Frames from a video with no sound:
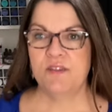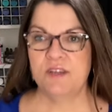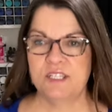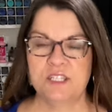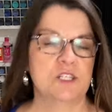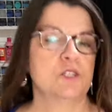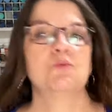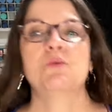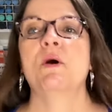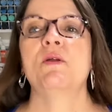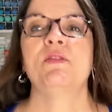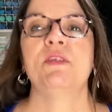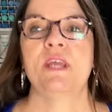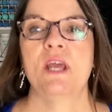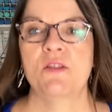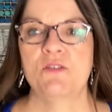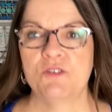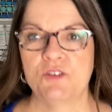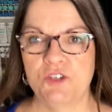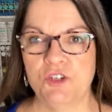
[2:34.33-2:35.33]
this is what the
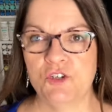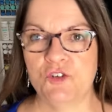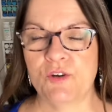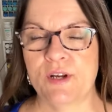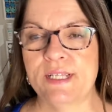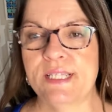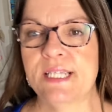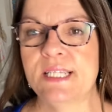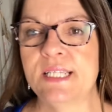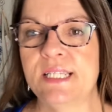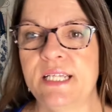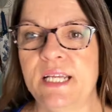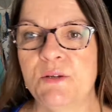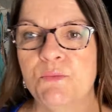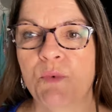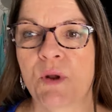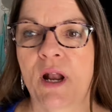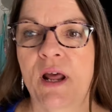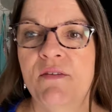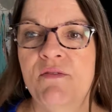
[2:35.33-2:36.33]
other two dresses did
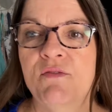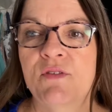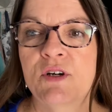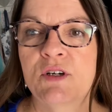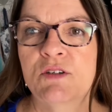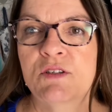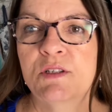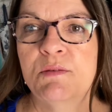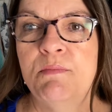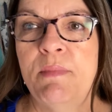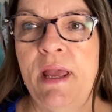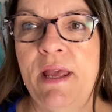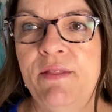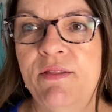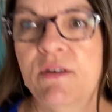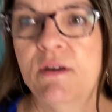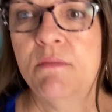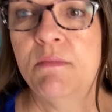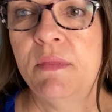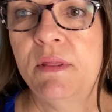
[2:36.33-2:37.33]
when I first made
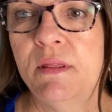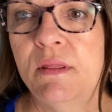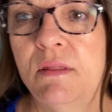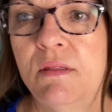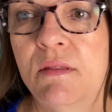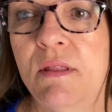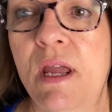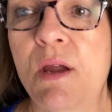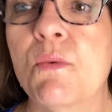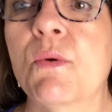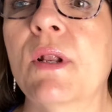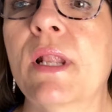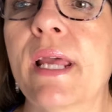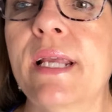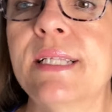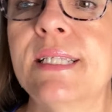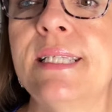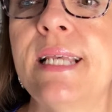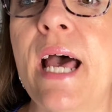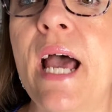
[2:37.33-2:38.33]
them. They were like
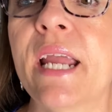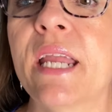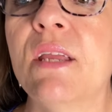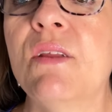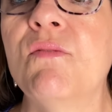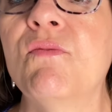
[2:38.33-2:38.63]
sagging